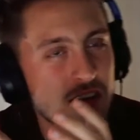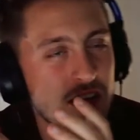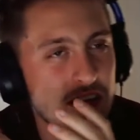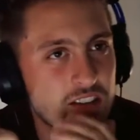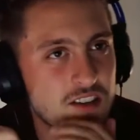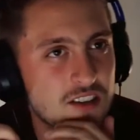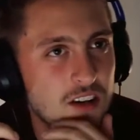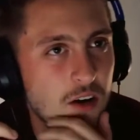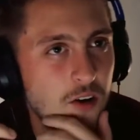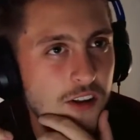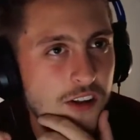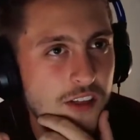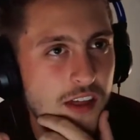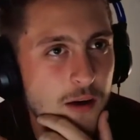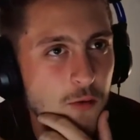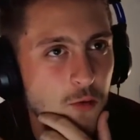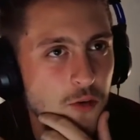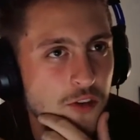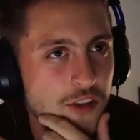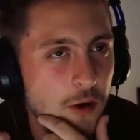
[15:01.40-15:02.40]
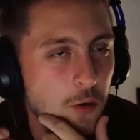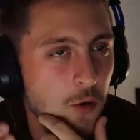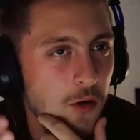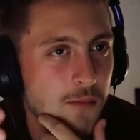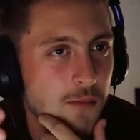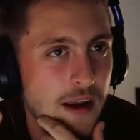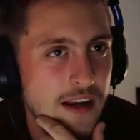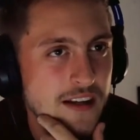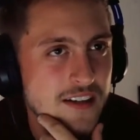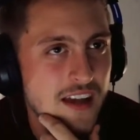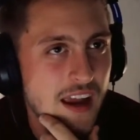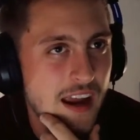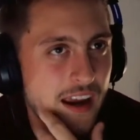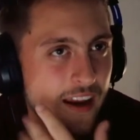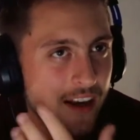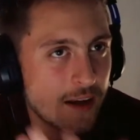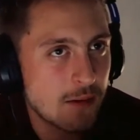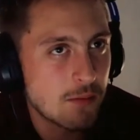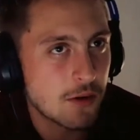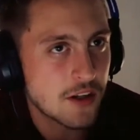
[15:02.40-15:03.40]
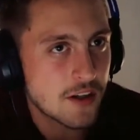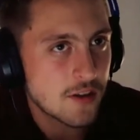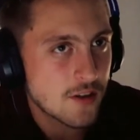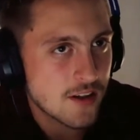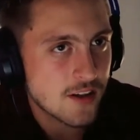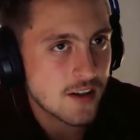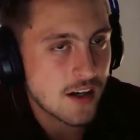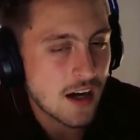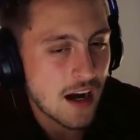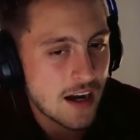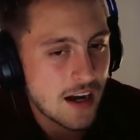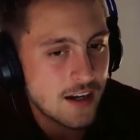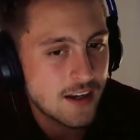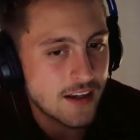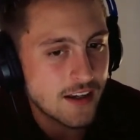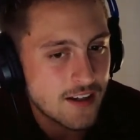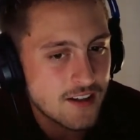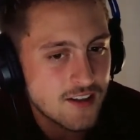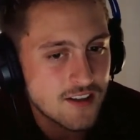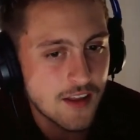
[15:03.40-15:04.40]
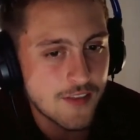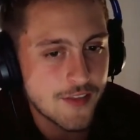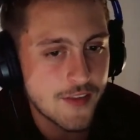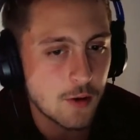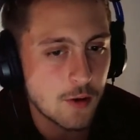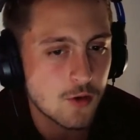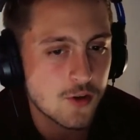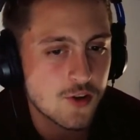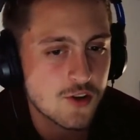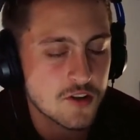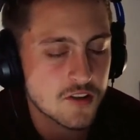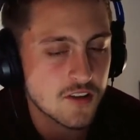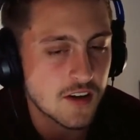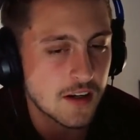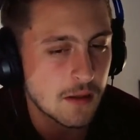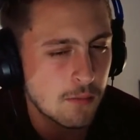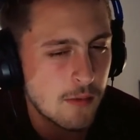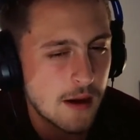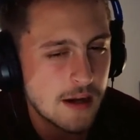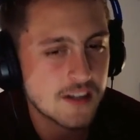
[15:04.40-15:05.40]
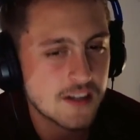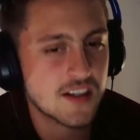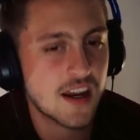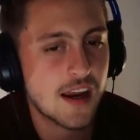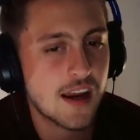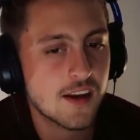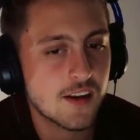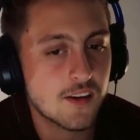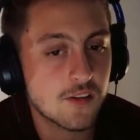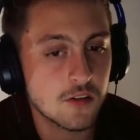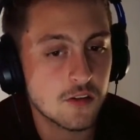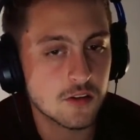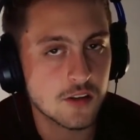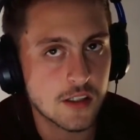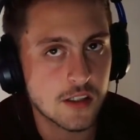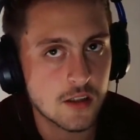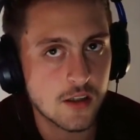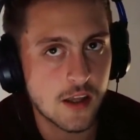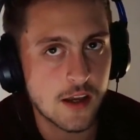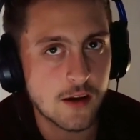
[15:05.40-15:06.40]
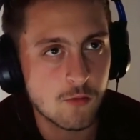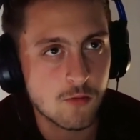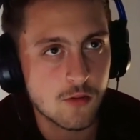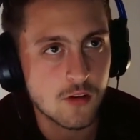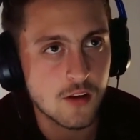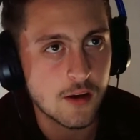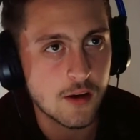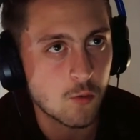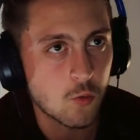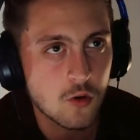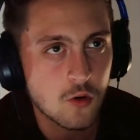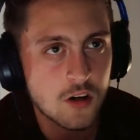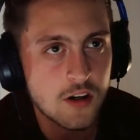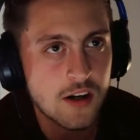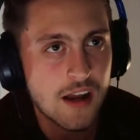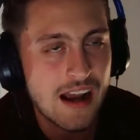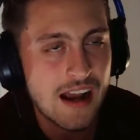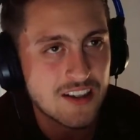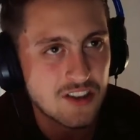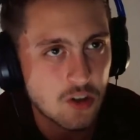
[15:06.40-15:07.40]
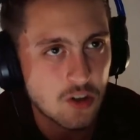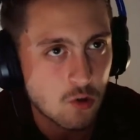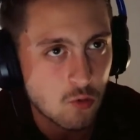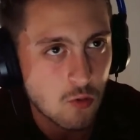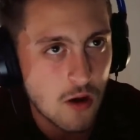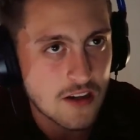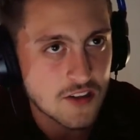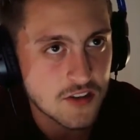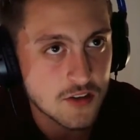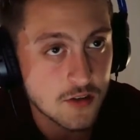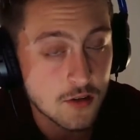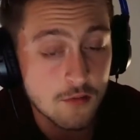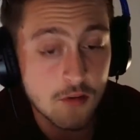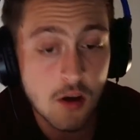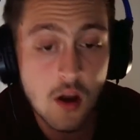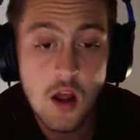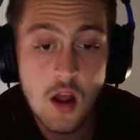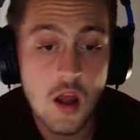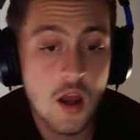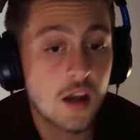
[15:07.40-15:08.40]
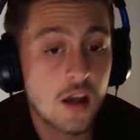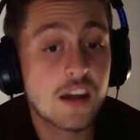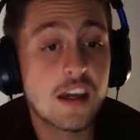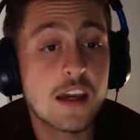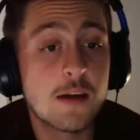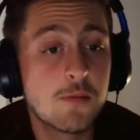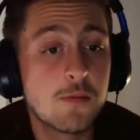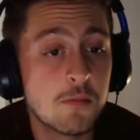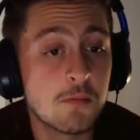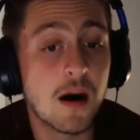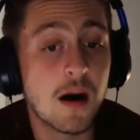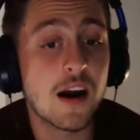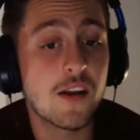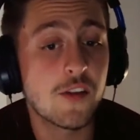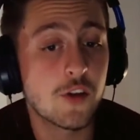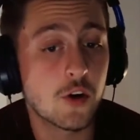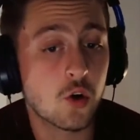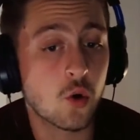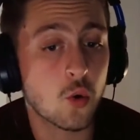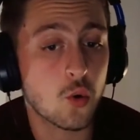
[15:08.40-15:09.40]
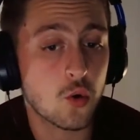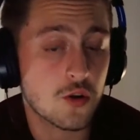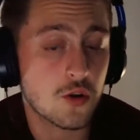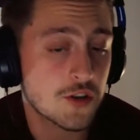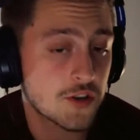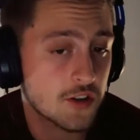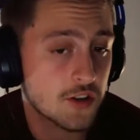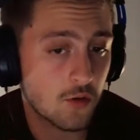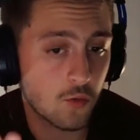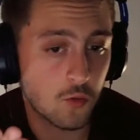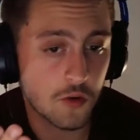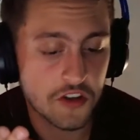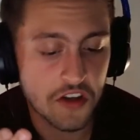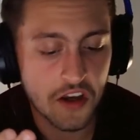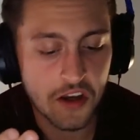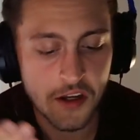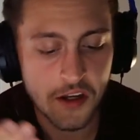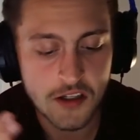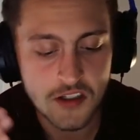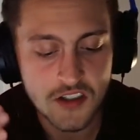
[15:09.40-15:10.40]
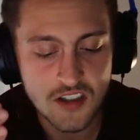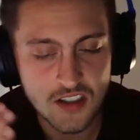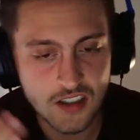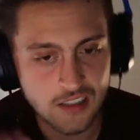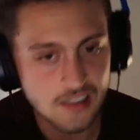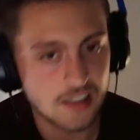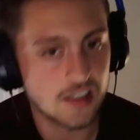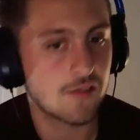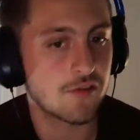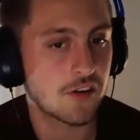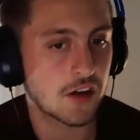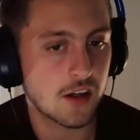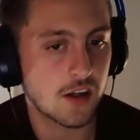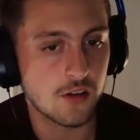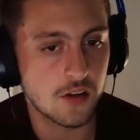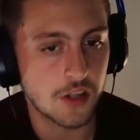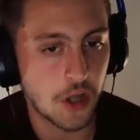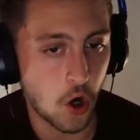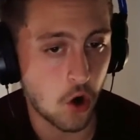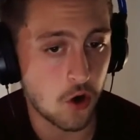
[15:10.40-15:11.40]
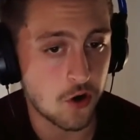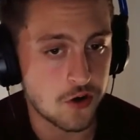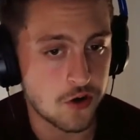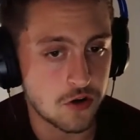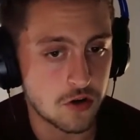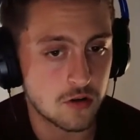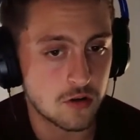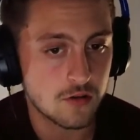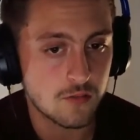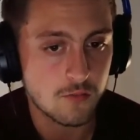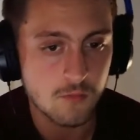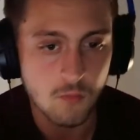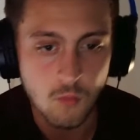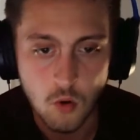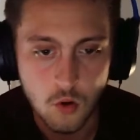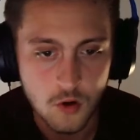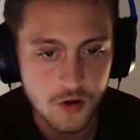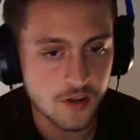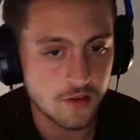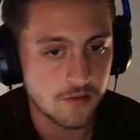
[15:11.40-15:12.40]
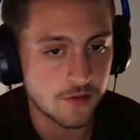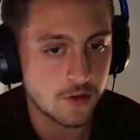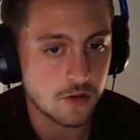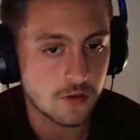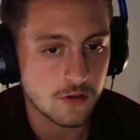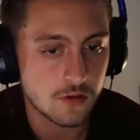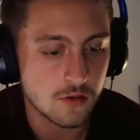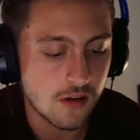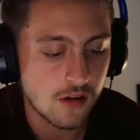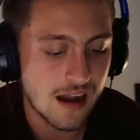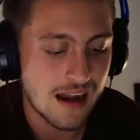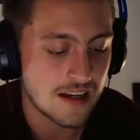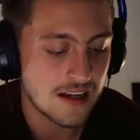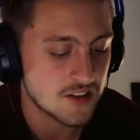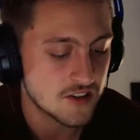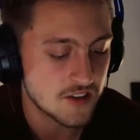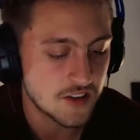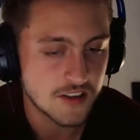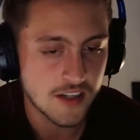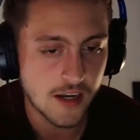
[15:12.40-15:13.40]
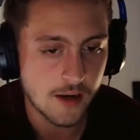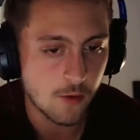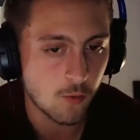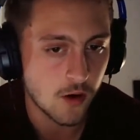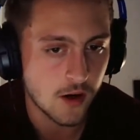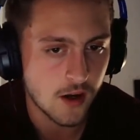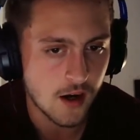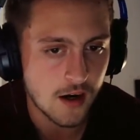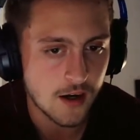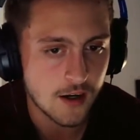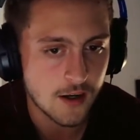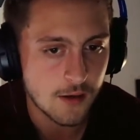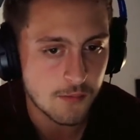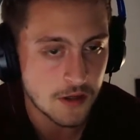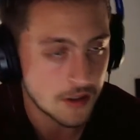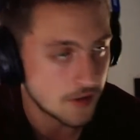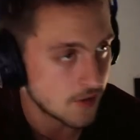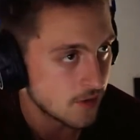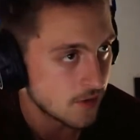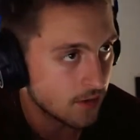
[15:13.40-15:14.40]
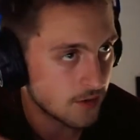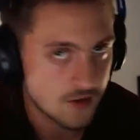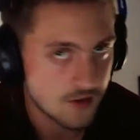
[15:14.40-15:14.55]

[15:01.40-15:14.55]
necessarily that what they were maintaining, but it kind of is that they were just like maintaining the lead. They weren't as aggressive. Keep in mind the course was getting significantly harder, more difficult as the day went on. I mean,